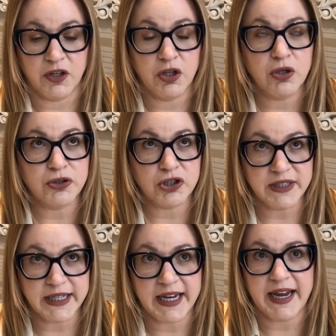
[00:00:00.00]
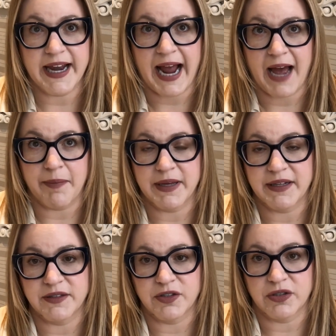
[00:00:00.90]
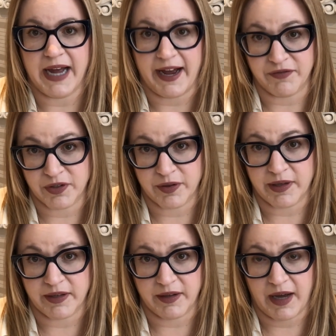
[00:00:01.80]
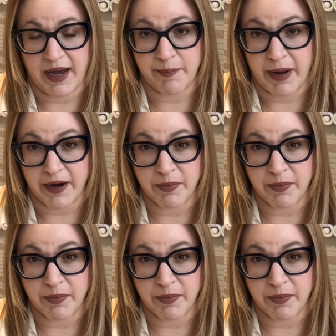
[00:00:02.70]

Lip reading: Usually it happens after the buyer